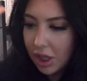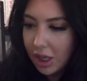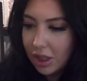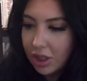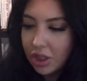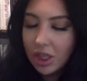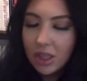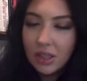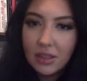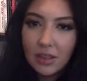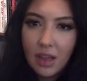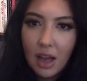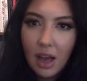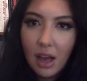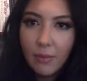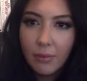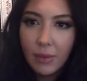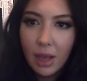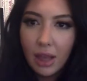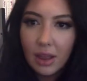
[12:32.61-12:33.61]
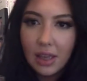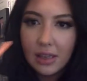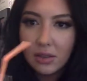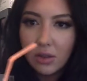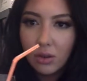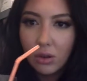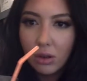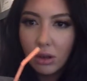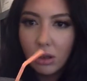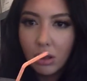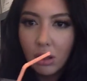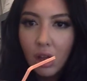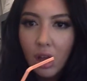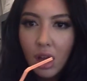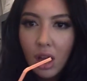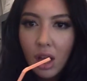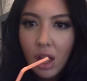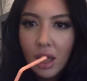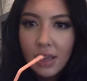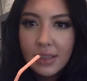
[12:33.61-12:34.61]
I just get these little
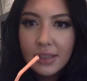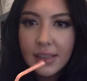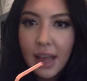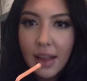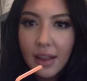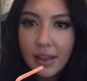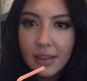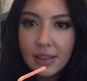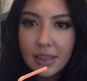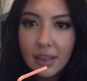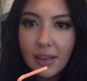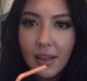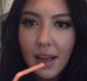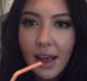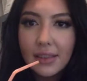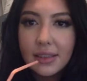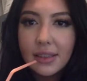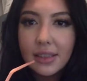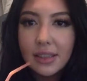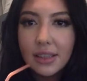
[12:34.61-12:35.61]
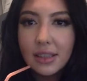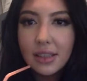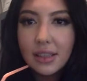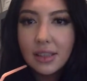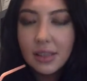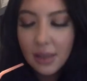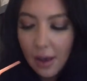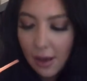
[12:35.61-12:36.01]
skeleton glasses.